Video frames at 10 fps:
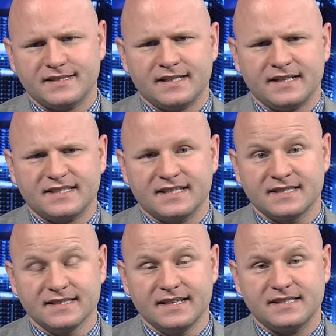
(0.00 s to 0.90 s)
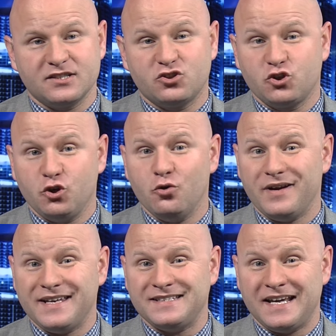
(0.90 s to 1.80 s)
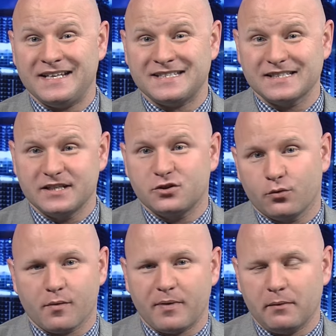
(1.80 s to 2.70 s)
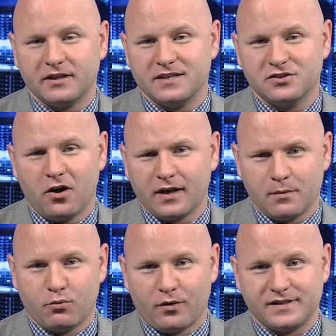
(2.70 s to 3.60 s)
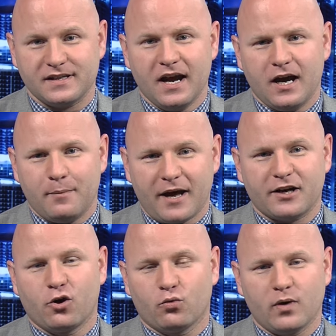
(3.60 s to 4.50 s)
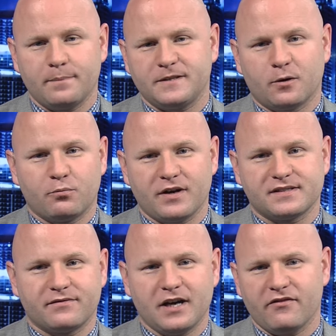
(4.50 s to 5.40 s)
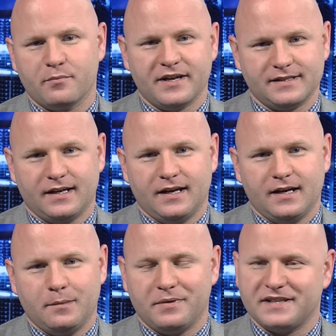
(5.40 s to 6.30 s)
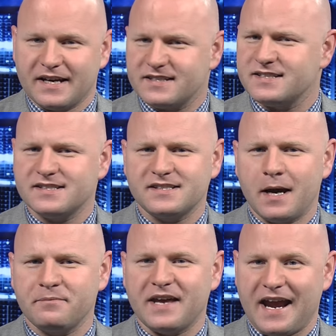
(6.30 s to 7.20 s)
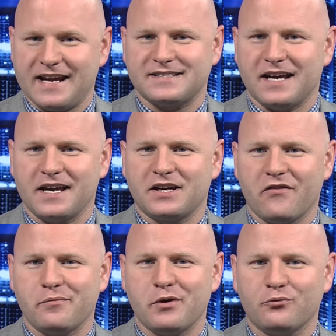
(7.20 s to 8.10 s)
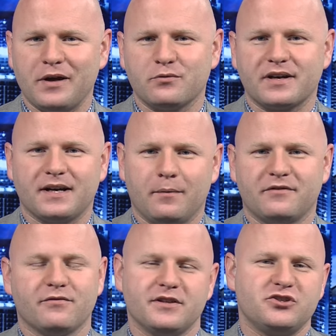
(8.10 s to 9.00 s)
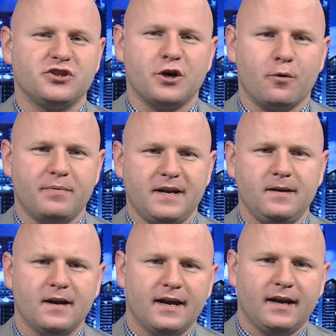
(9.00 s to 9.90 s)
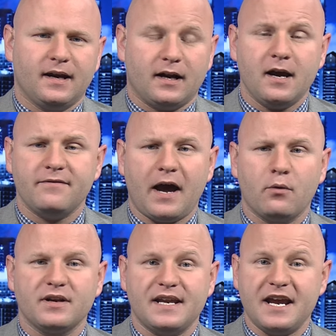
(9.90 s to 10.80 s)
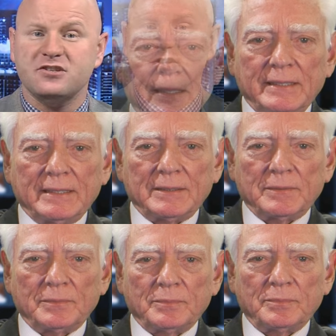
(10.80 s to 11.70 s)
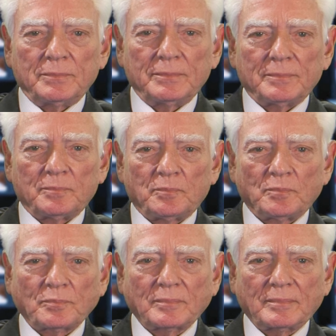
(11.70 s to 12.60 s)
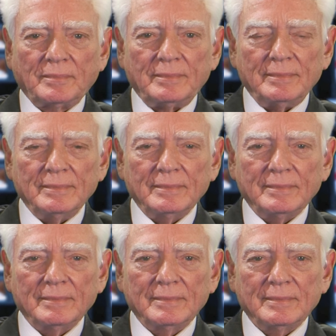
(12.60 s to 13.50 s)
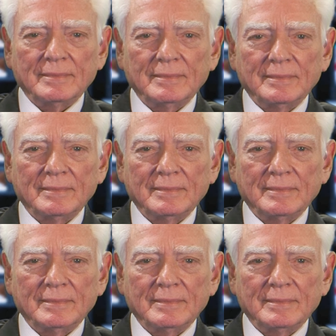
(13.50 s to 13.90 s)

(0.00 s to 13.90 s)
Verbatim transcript: citizens listen too intensely to Republican talking points about a corrupt and oppressive government. But that doesn't stop the anti government rhetoric coming from the GOP, and I have Howard Nations with me now to explain where this all started.